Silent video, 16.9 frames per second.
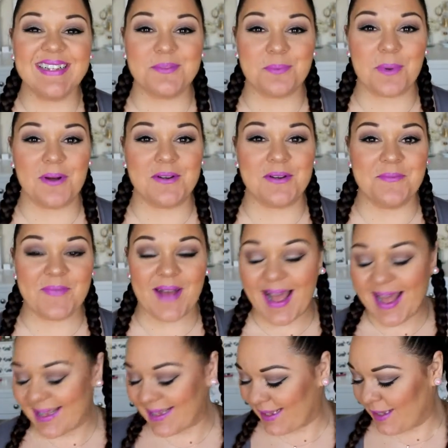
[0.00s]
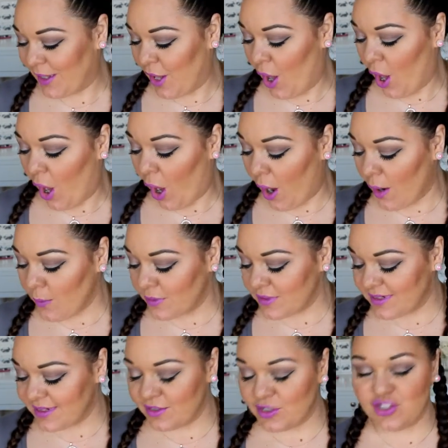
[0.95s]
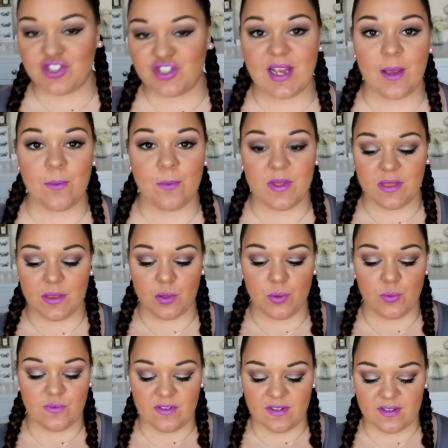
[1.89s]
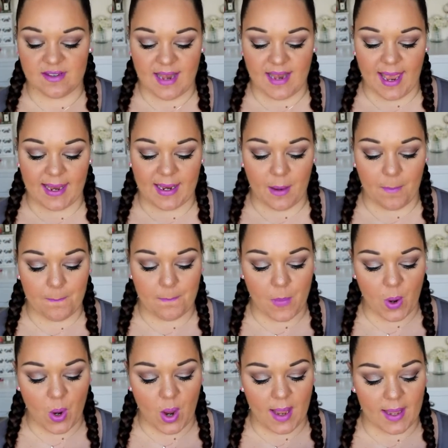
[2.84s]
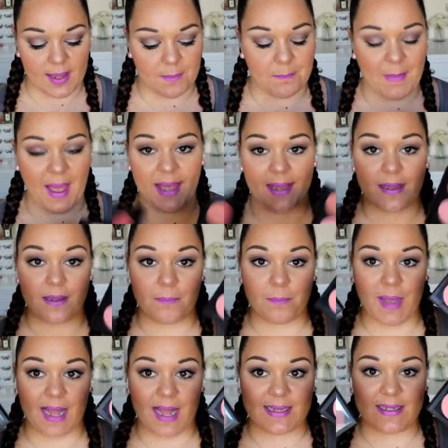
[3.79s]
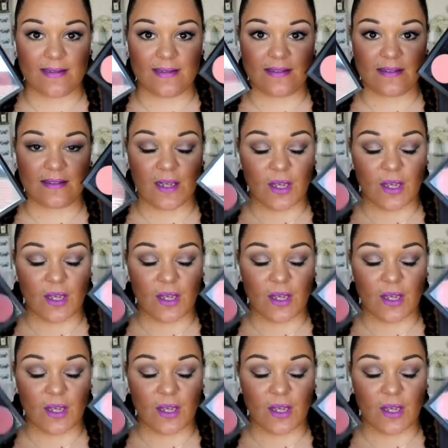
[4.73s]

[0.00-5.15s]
guys, welcome back. I wanted to share with you today my MAC palettes.